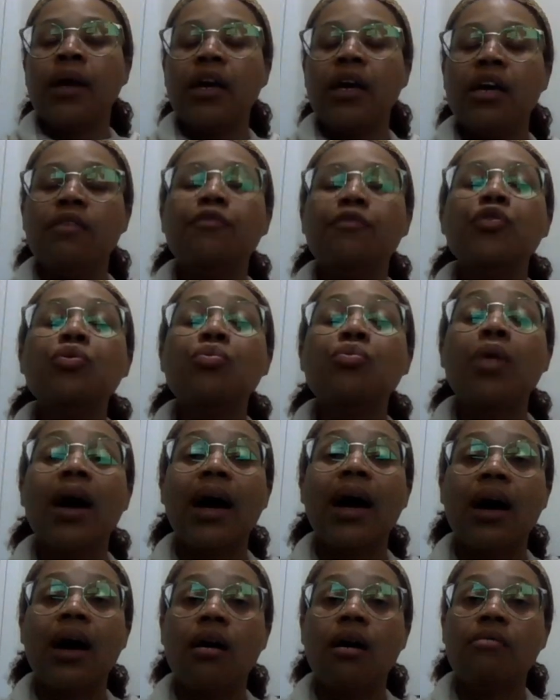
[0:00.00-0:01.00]
If you
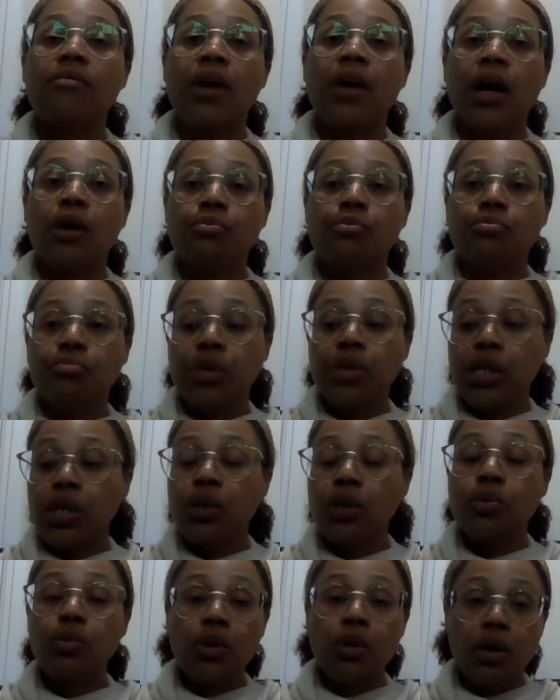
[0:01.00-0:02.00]
have a really
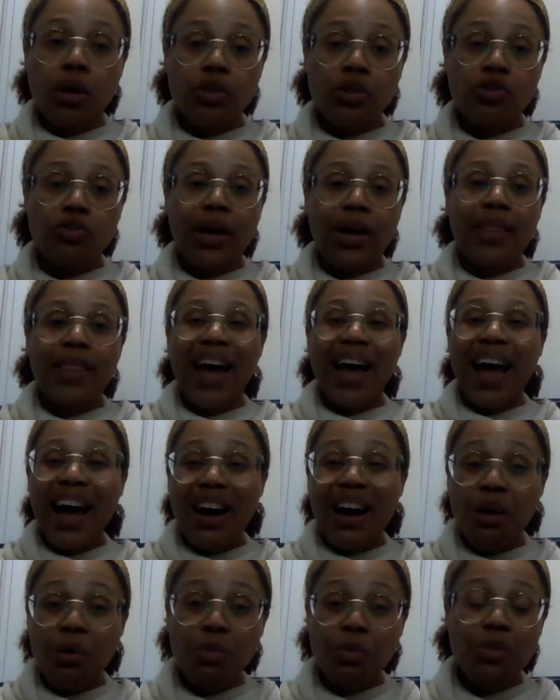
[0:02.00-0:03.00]
good contract that
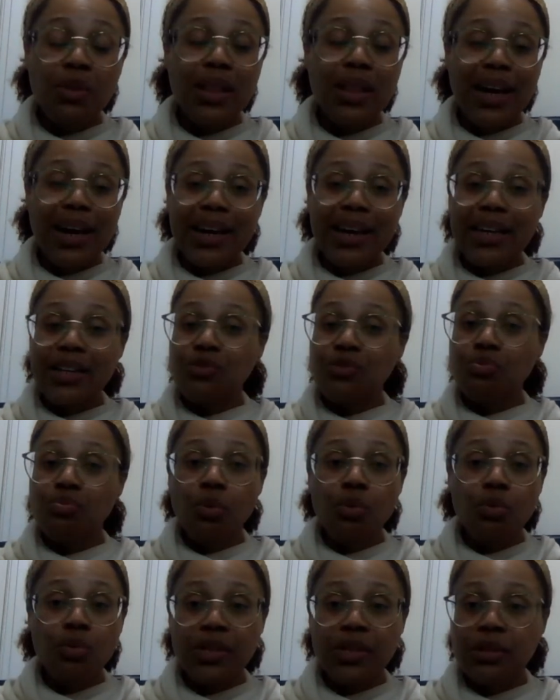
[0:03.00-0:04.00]
outlines
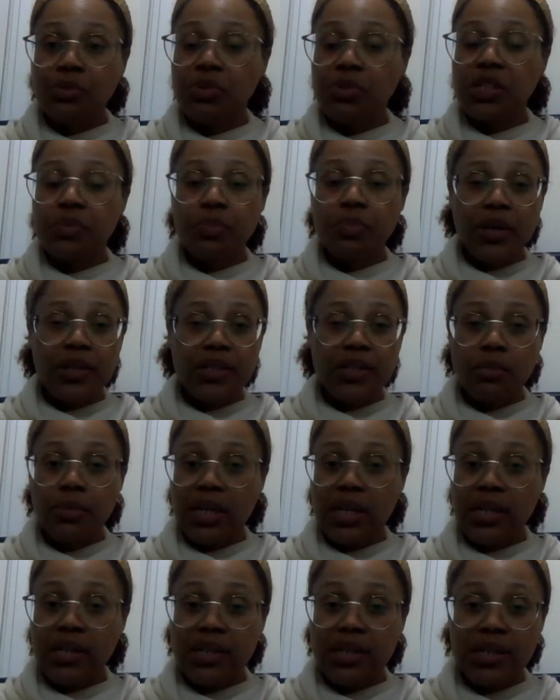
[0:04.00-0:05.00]
roles and
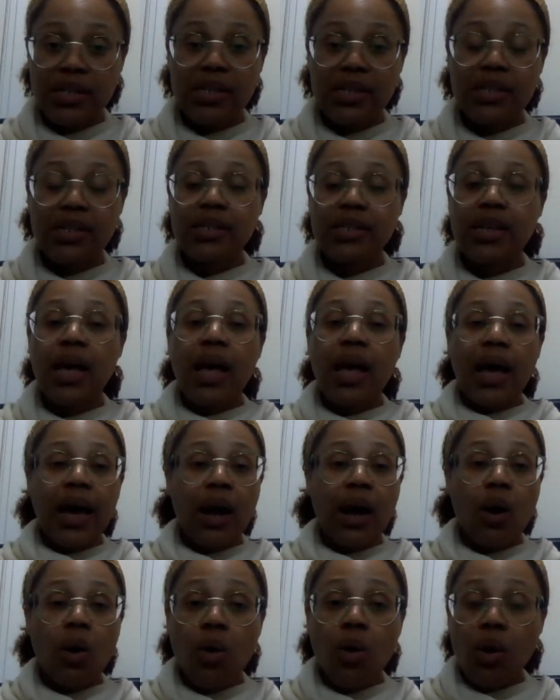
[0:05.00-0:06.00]
responsibilities
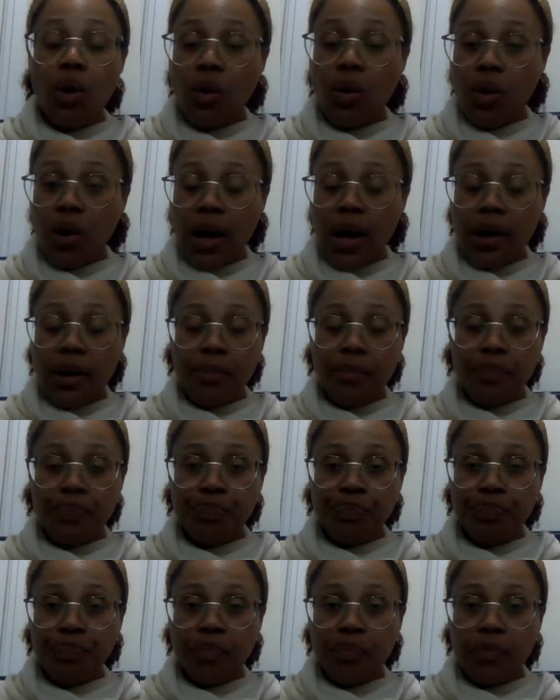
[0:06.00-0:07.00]
and
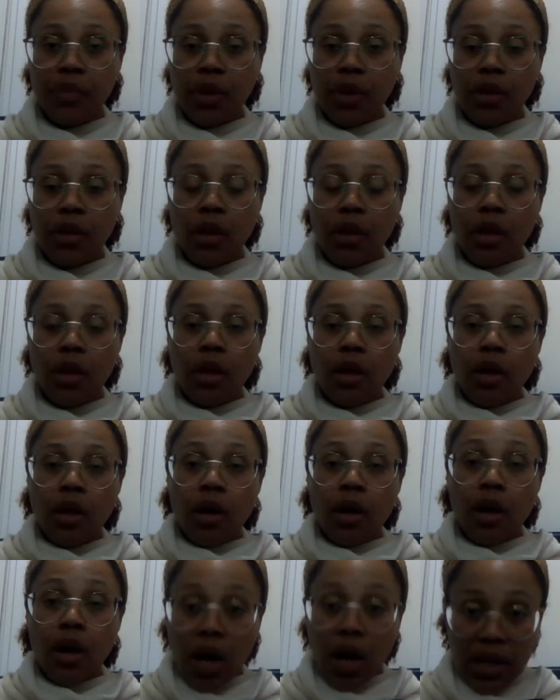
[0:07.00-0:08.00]
um,
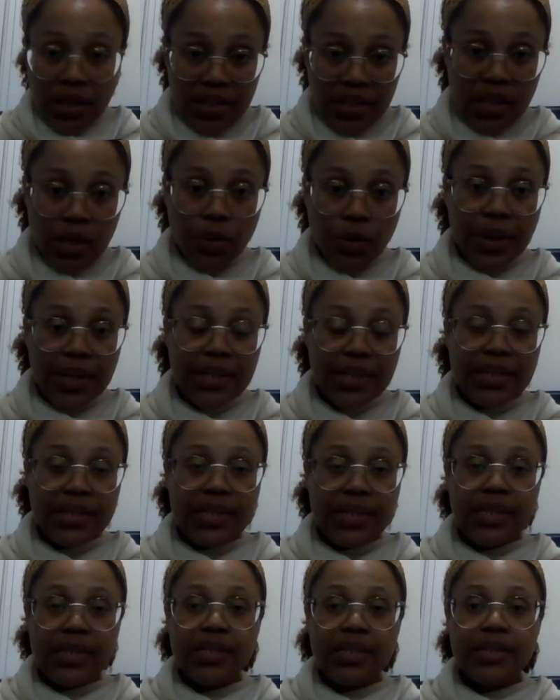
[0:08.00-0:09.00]

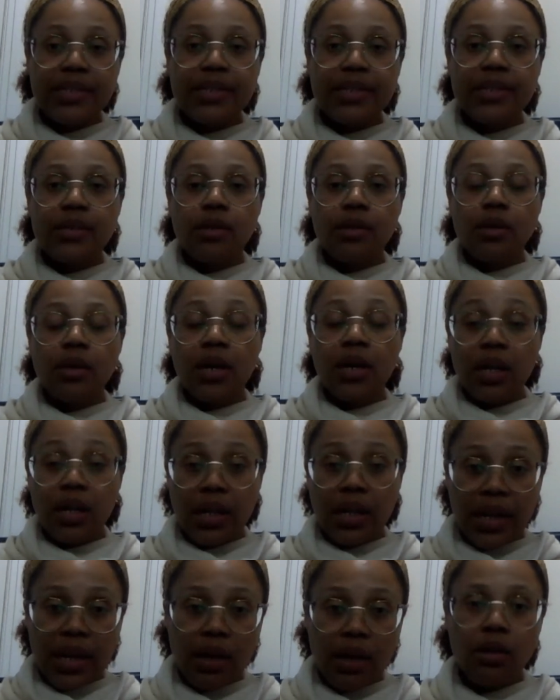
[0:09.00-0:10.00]
consequences
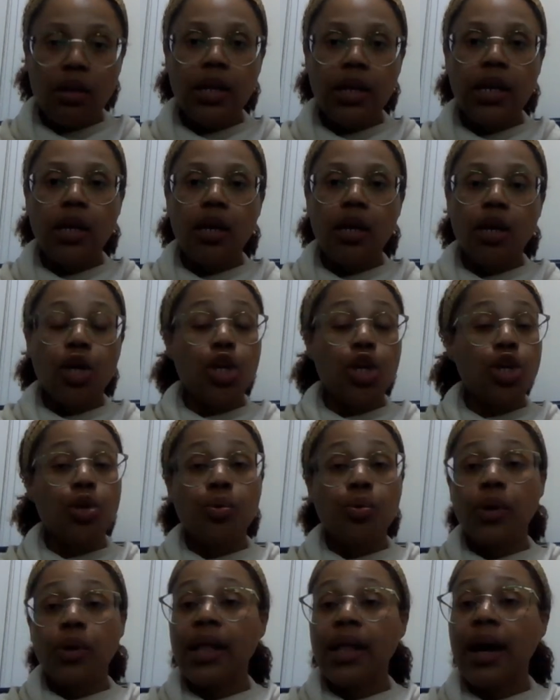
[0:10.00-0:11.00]
clearly, you
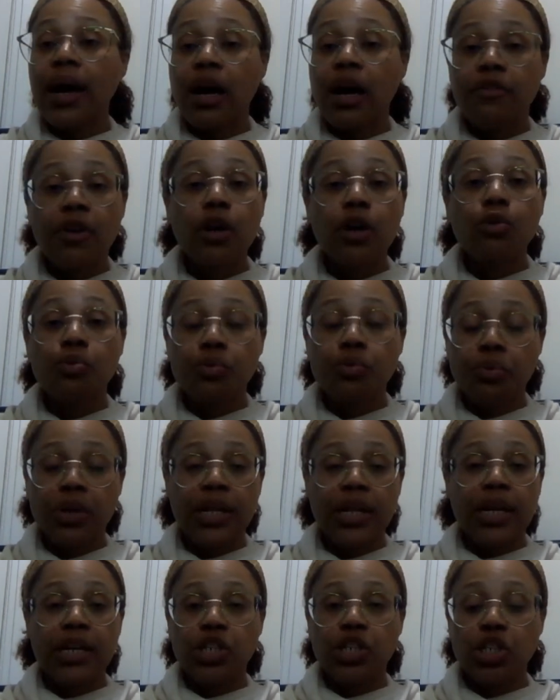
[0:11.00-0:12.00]
will have a good
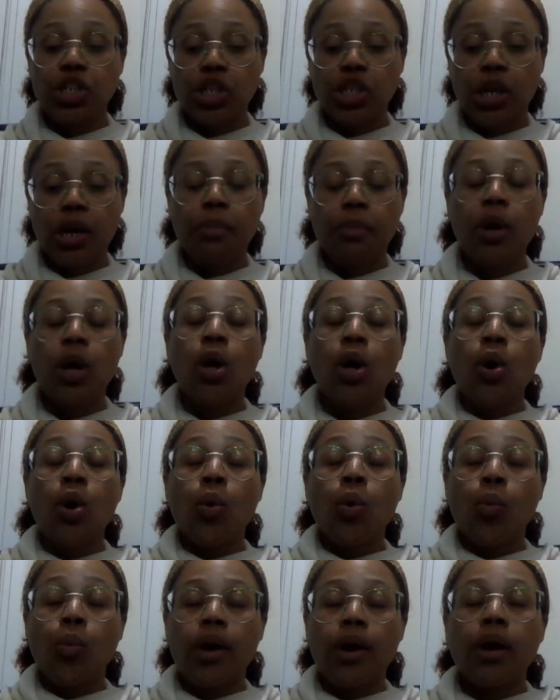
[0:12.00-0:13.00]
relationship.
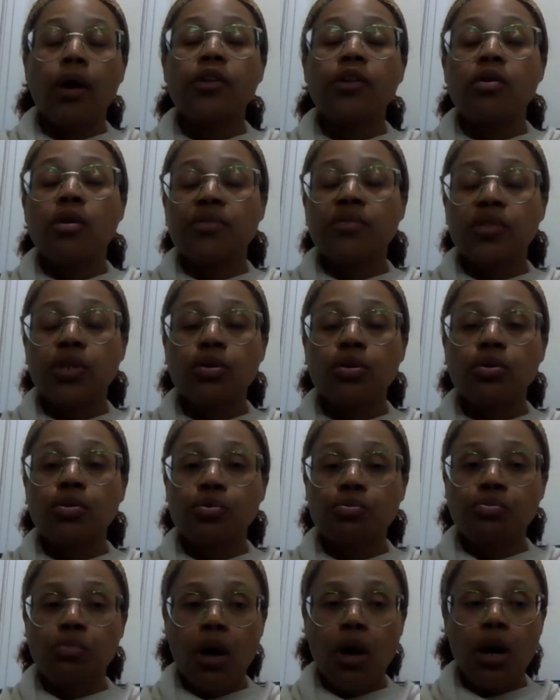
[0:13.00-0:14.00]
Where it often
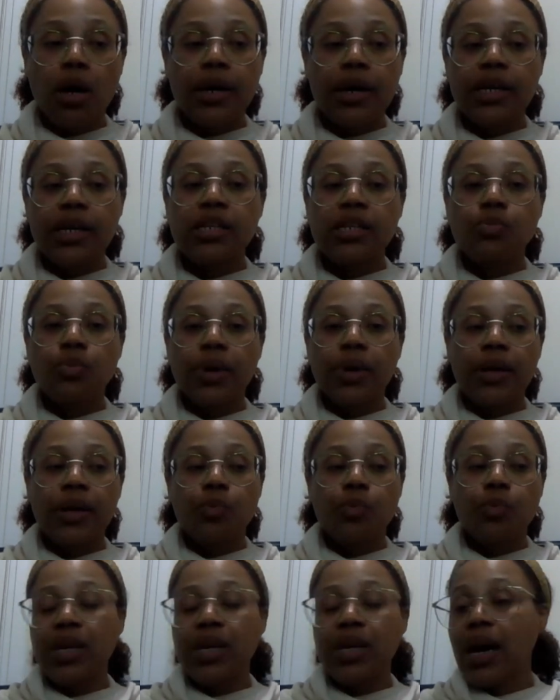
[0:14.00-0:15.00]
goes wrong is when
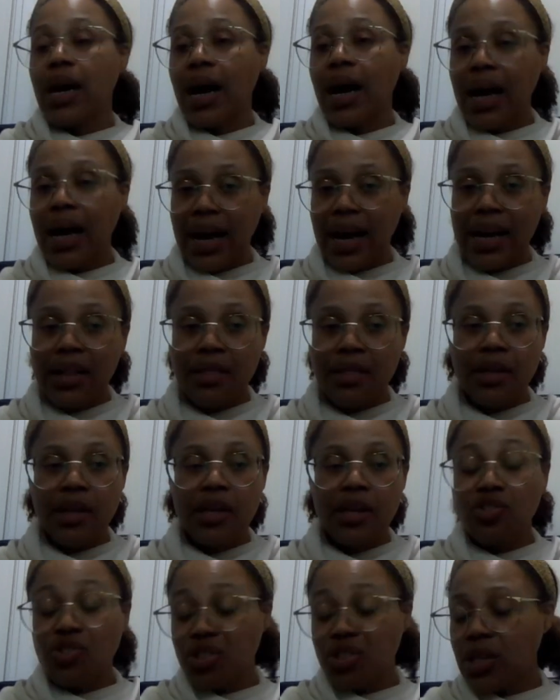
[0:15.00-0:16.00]
we hide
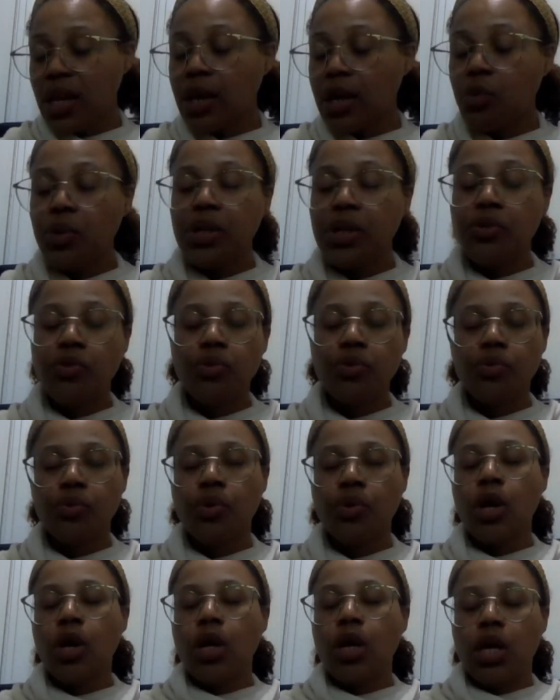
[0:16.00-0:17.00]
things, just like we do
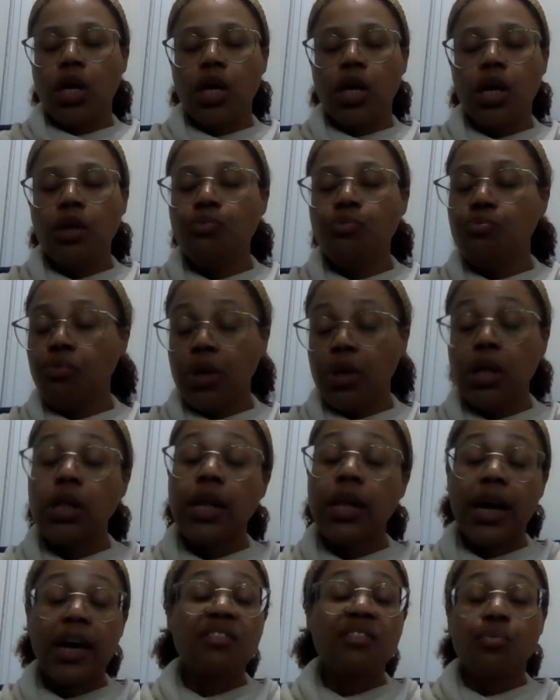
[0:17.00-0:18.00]
in real
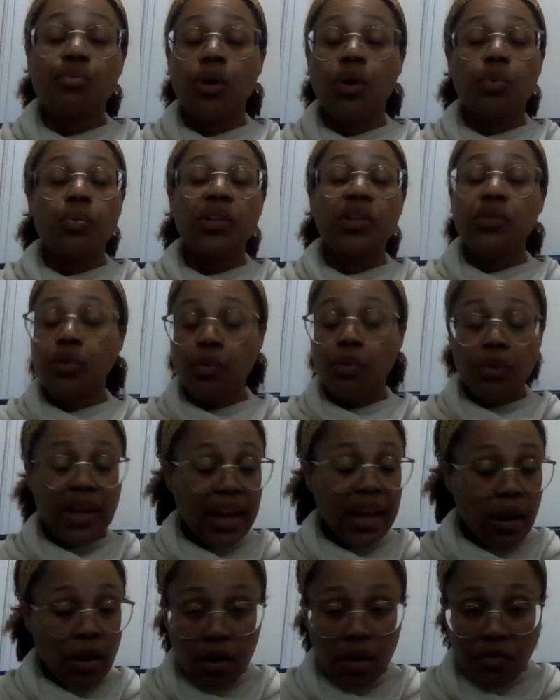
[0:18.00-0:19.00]
life, where we don't
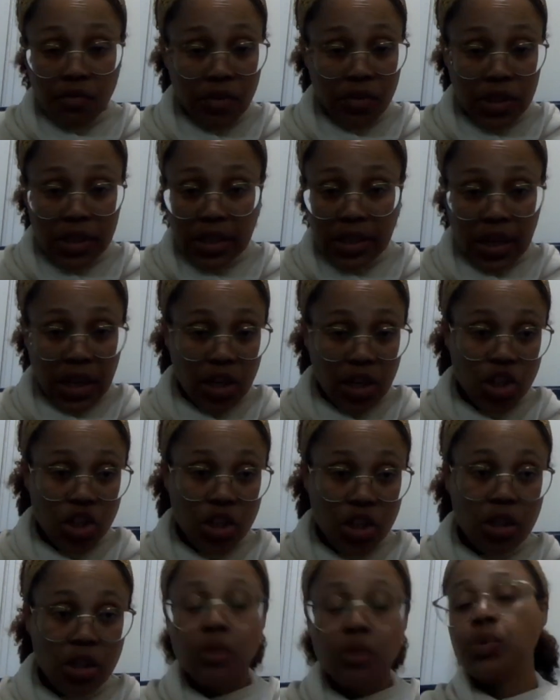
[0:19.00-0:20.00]
like
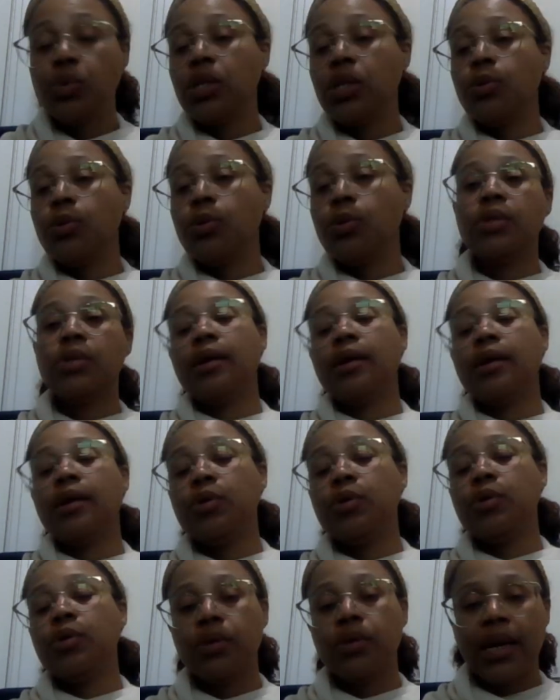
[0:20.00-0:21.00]
confrontation, we
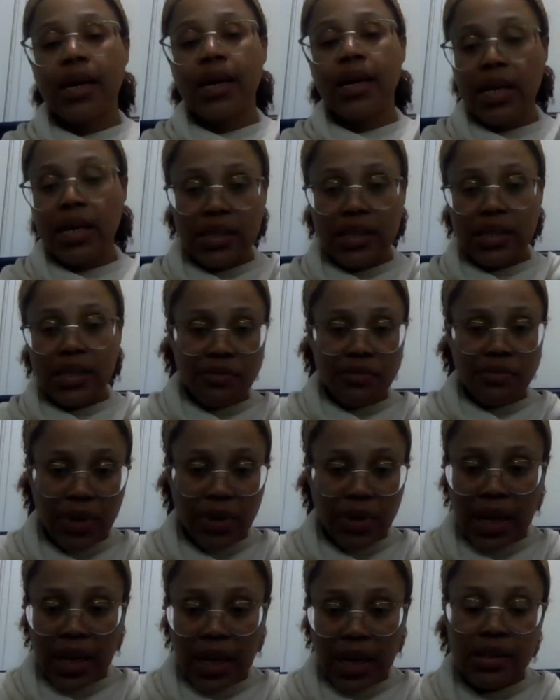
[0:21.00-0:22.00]
don't like
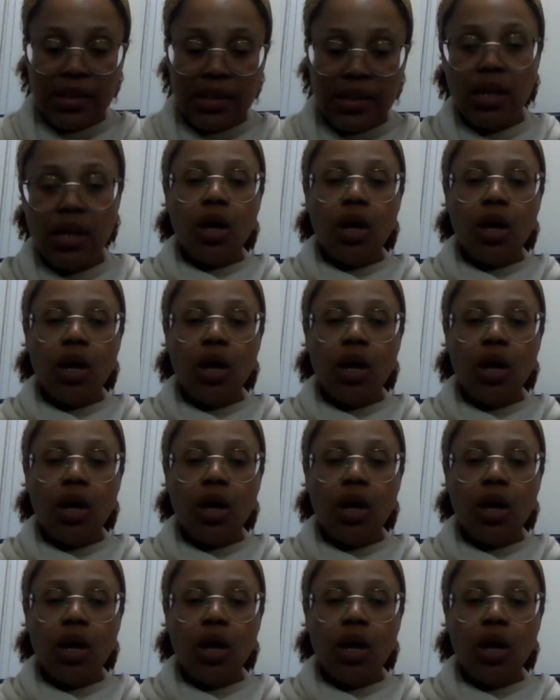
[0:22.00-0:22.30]
indifference.